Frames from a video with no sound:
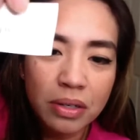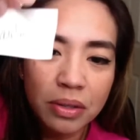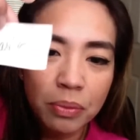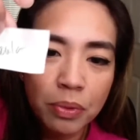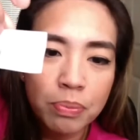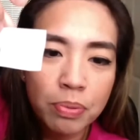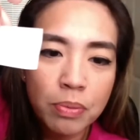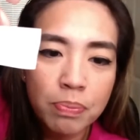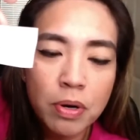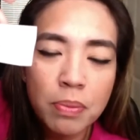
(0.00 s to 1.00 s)
boom,
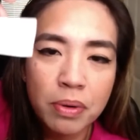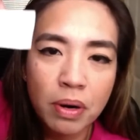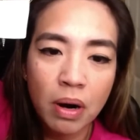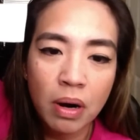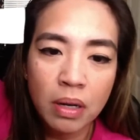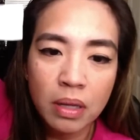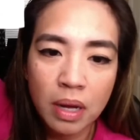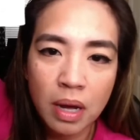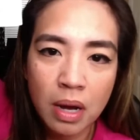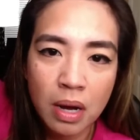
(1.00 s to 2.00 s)
boom, boom,
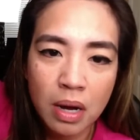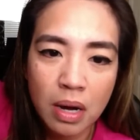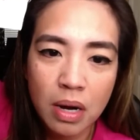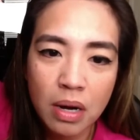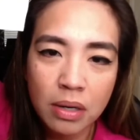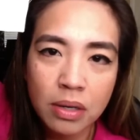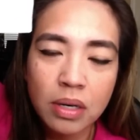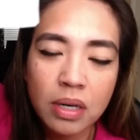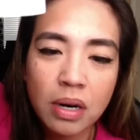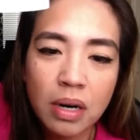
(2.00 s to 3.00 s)
Carla.
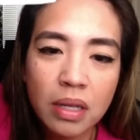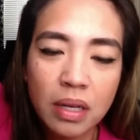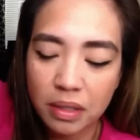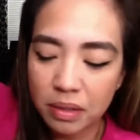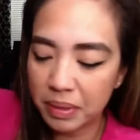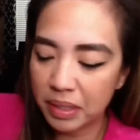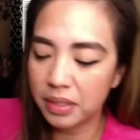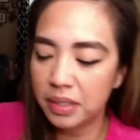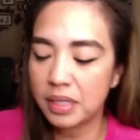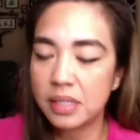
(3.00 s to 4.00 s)
Carla. Oh, my
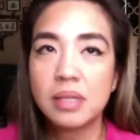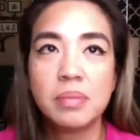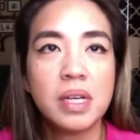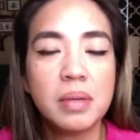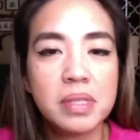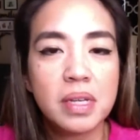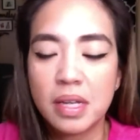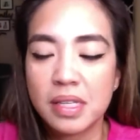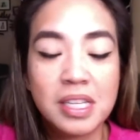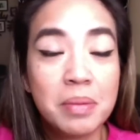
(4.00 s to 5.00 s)
goodness. Sometimes,
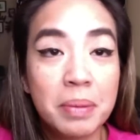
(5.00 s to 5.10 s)
see, my